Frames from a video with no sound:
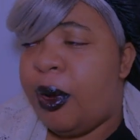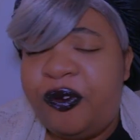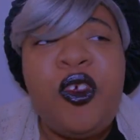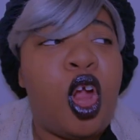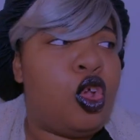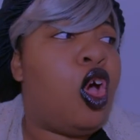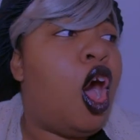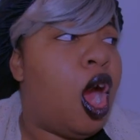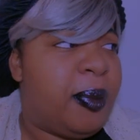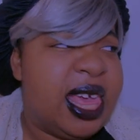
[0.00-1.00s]
but for her
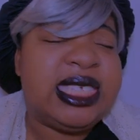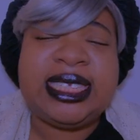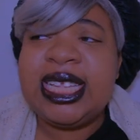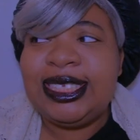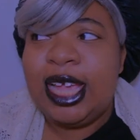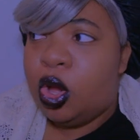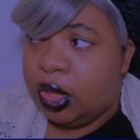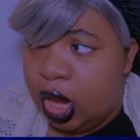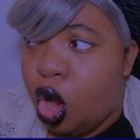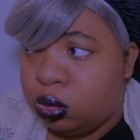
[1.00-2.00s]
car, because that's the
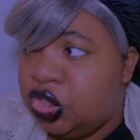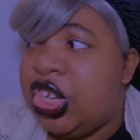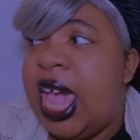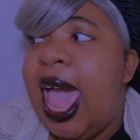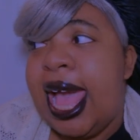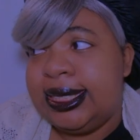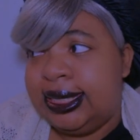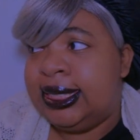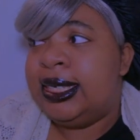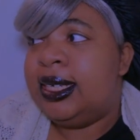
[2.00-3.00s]
only home she
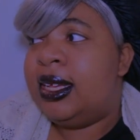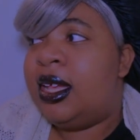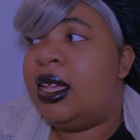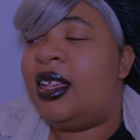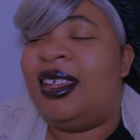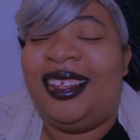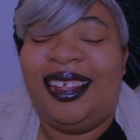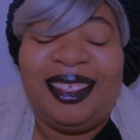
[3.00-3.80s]
has. It's